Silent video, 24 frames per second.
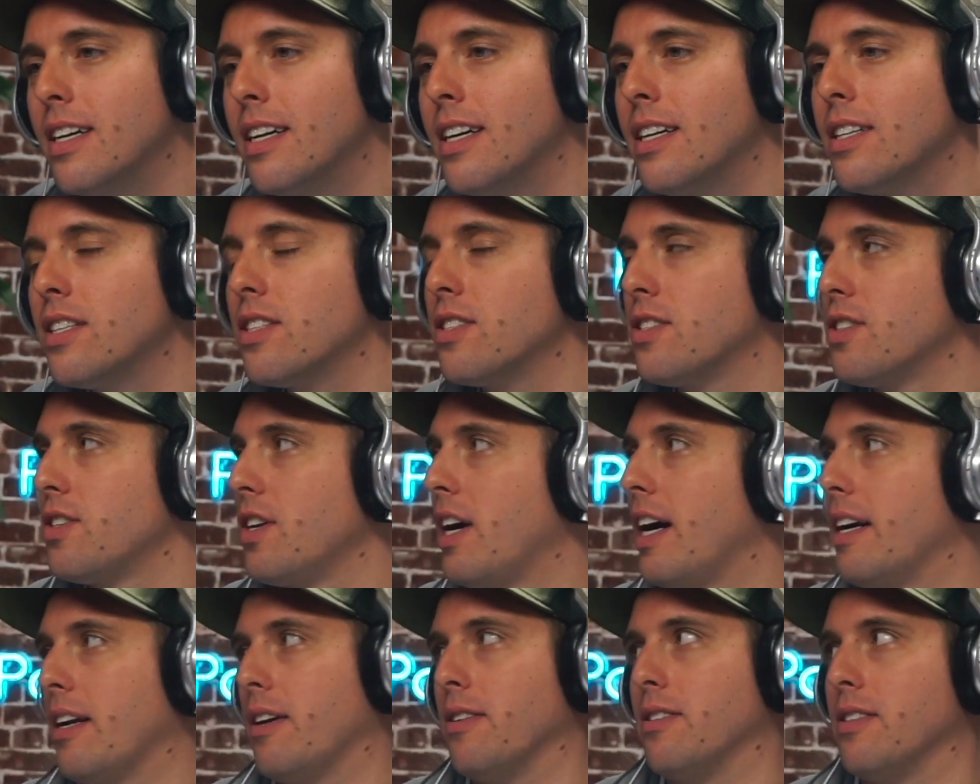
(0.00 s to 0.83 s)

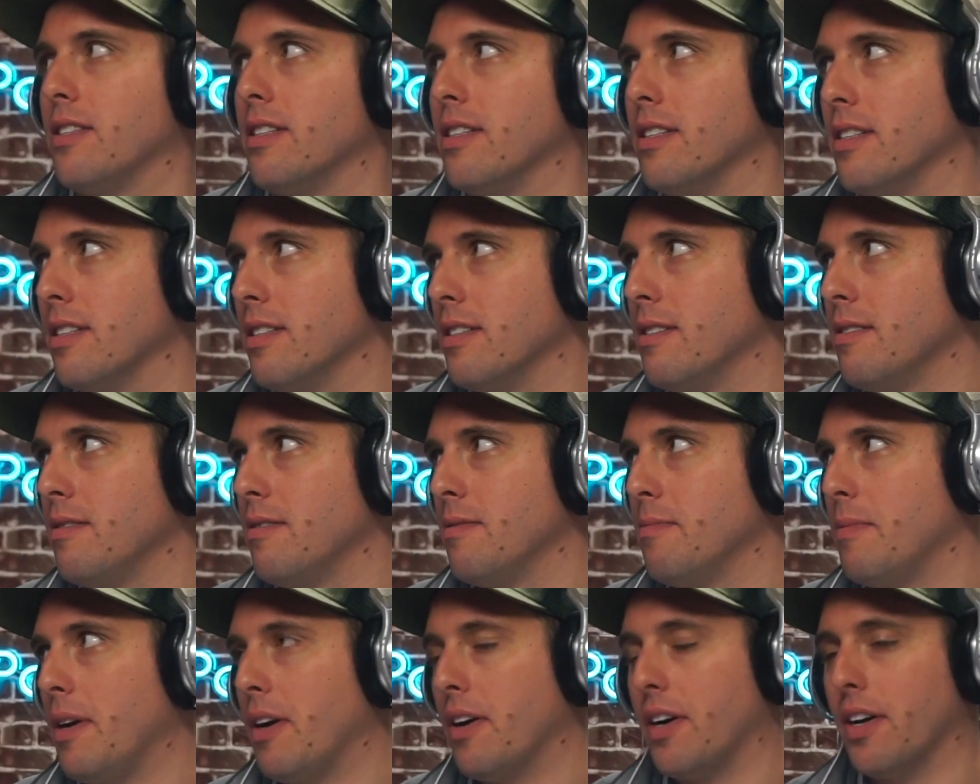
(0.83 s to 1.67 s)
Shout out to the
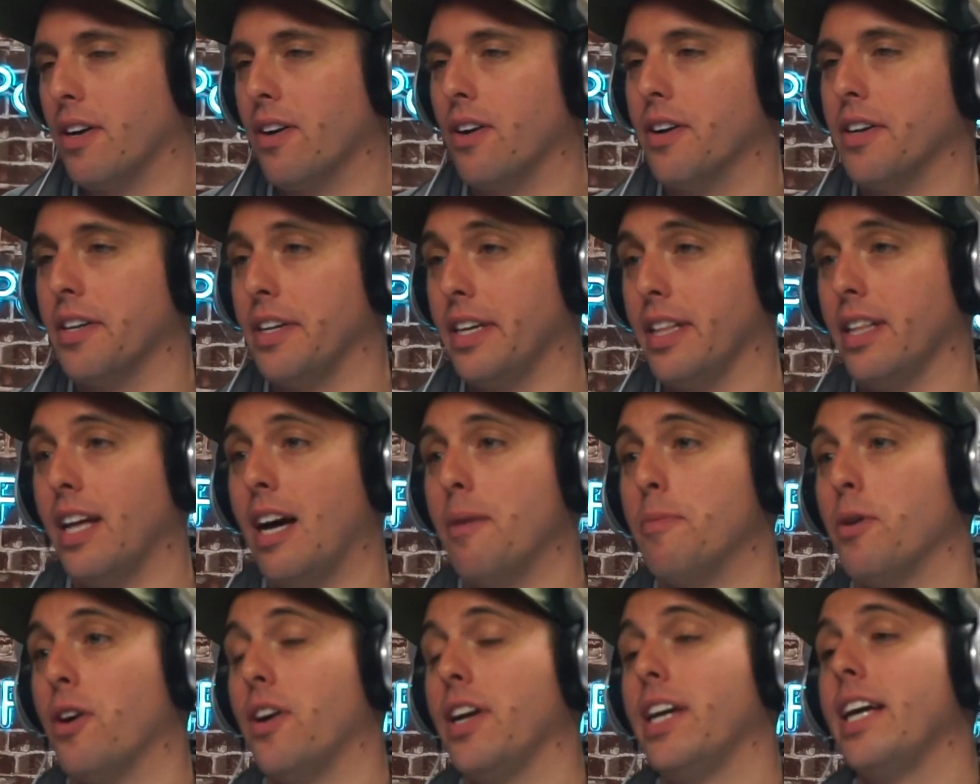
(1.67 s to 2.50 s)
Marion Carnegie
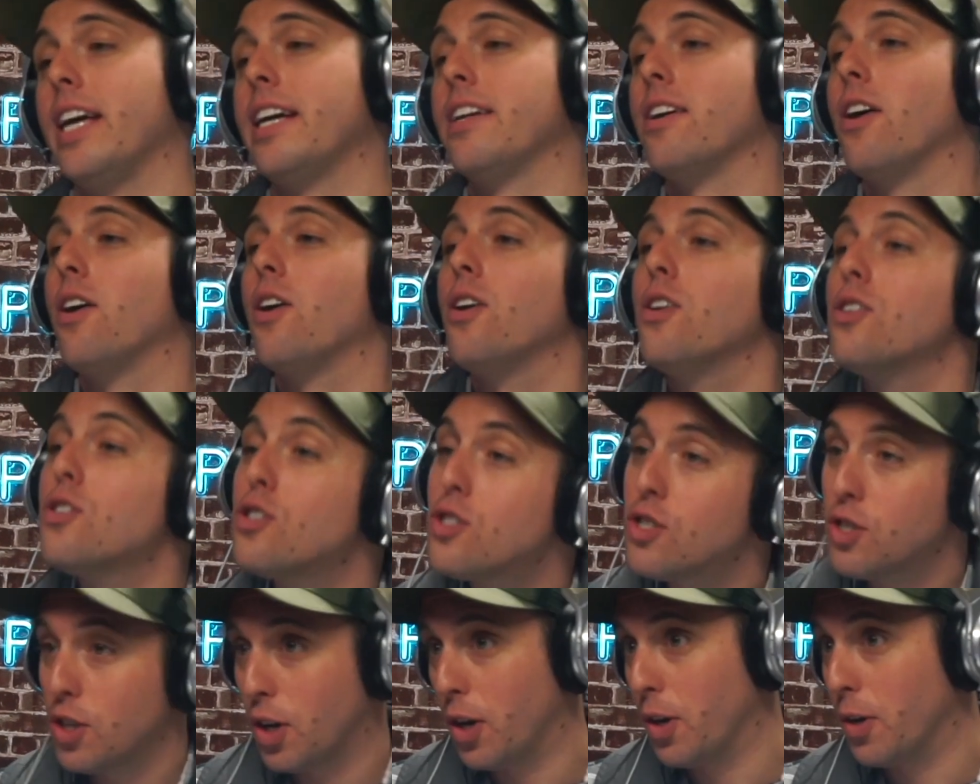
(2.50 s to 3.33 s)
Library, and
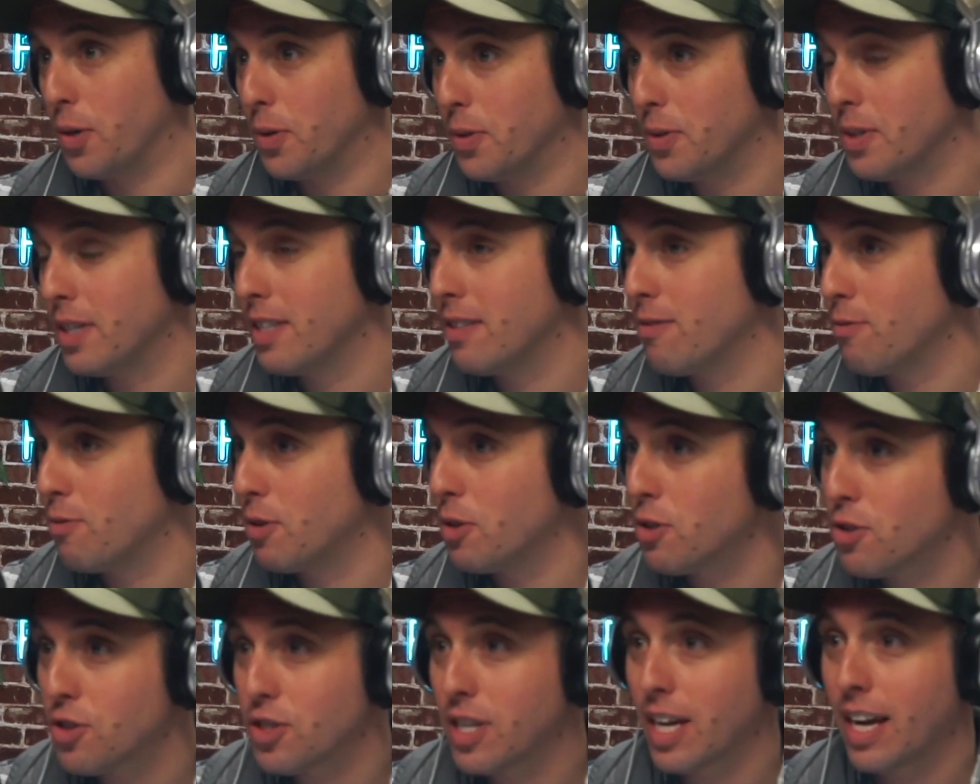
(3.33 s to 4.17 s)
also
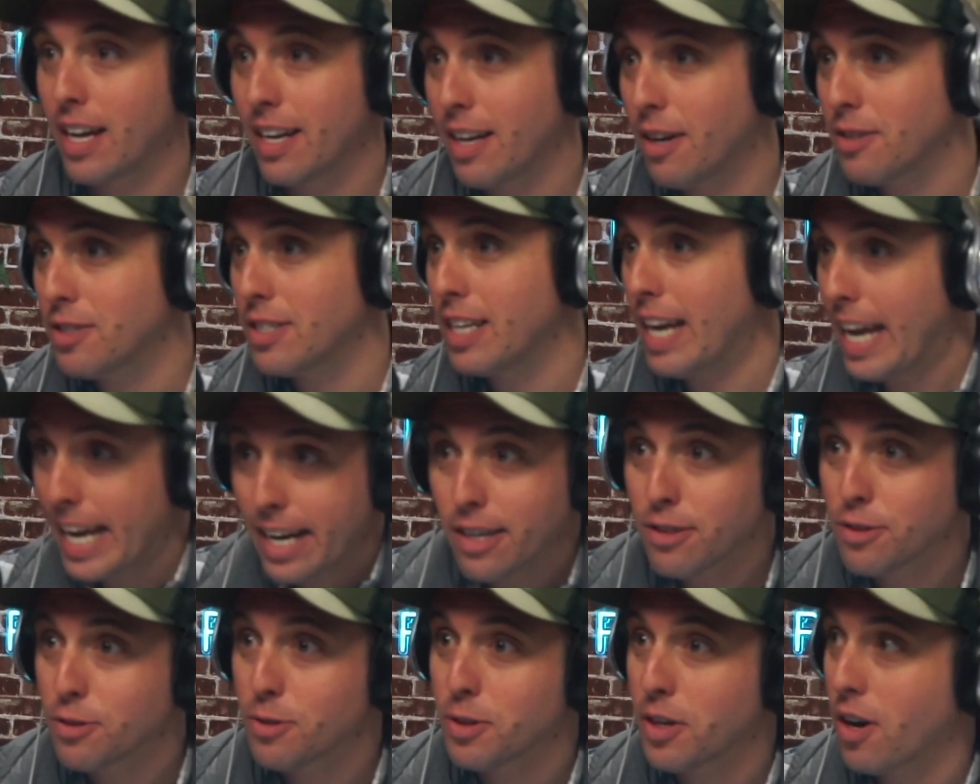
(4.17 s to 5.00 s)
real shout out to
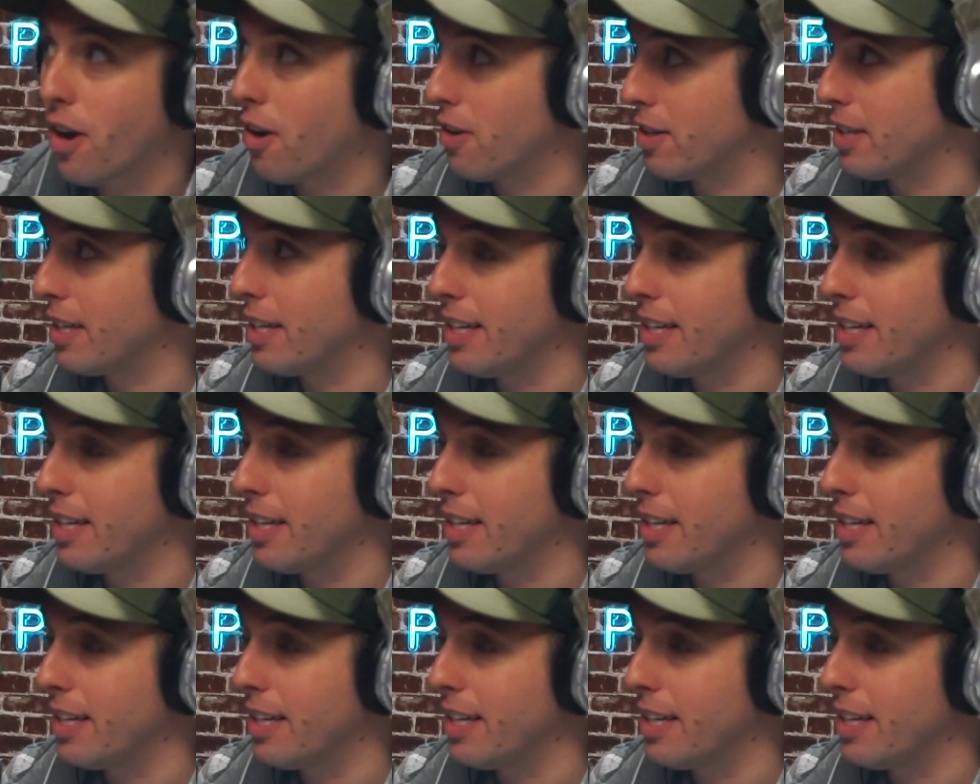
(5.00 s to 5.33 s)
Andrew Carnegie